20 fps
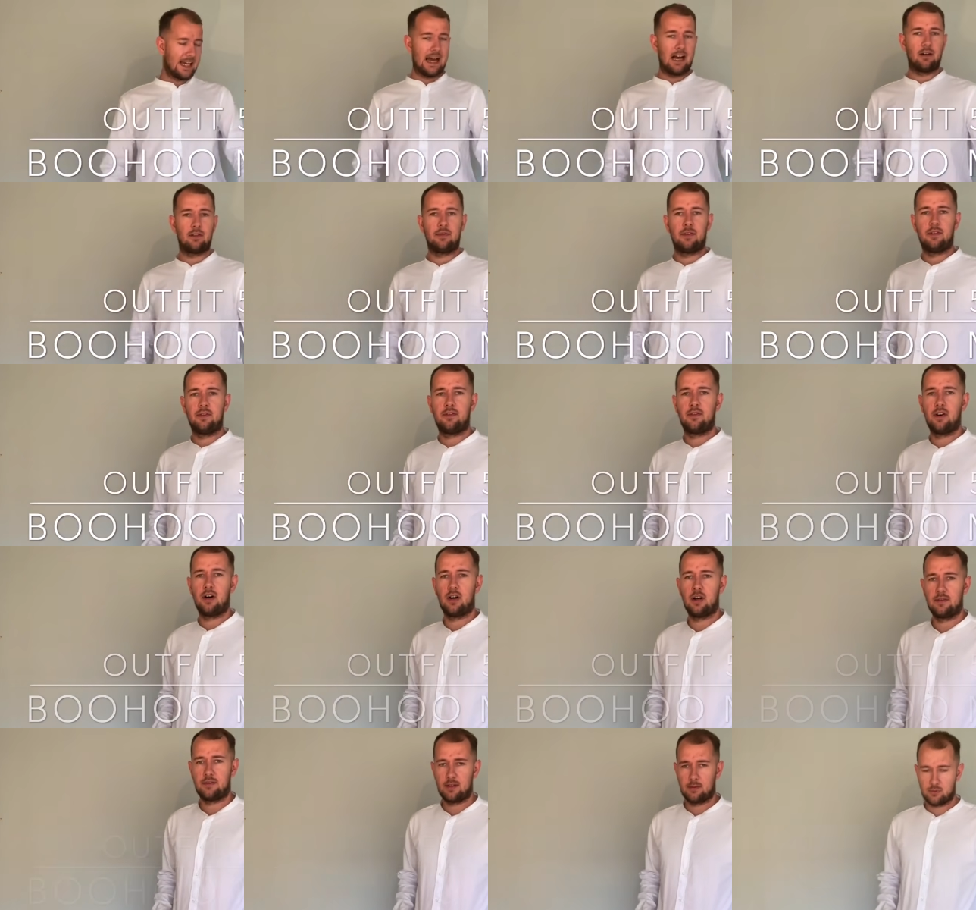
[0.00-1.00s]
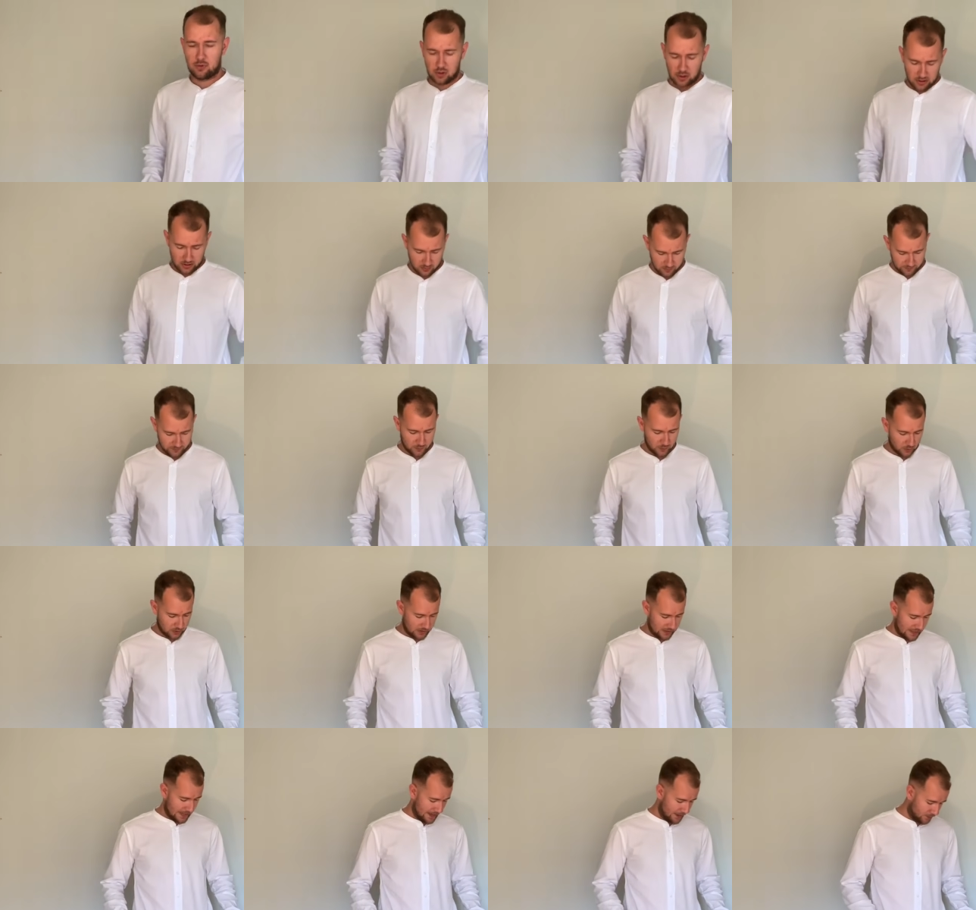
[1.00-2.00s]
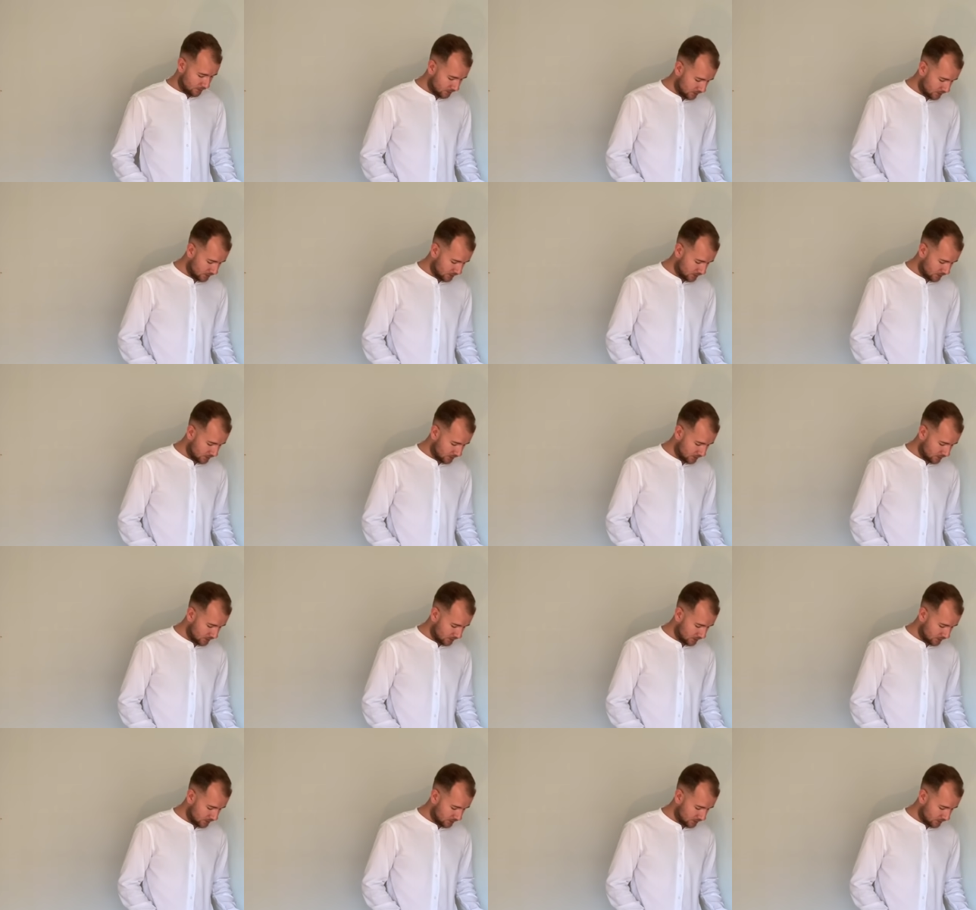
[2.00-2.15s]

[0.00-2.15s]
outfit 5 that I'm trying on for you now.